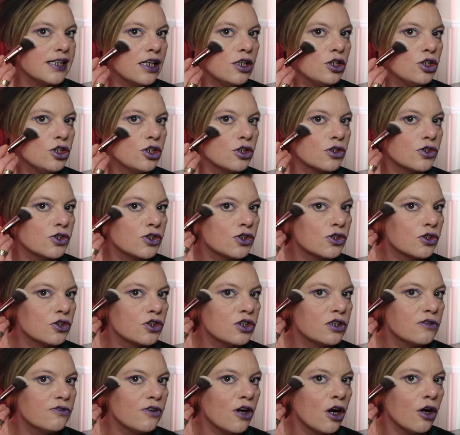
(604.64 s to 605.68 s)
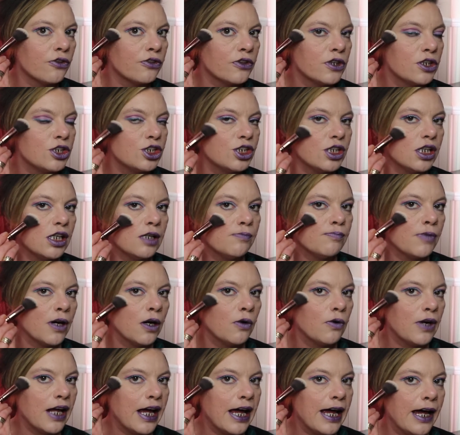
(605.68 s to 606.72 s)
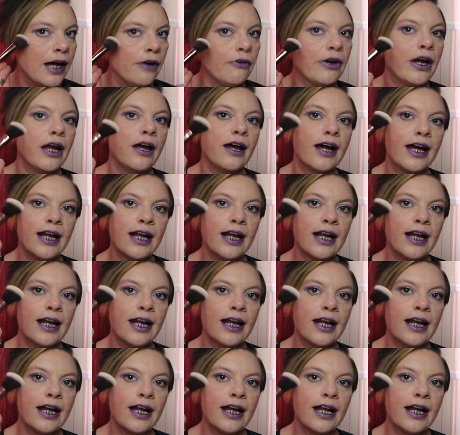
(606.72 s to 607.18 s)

it just sort of on the cheekbone area,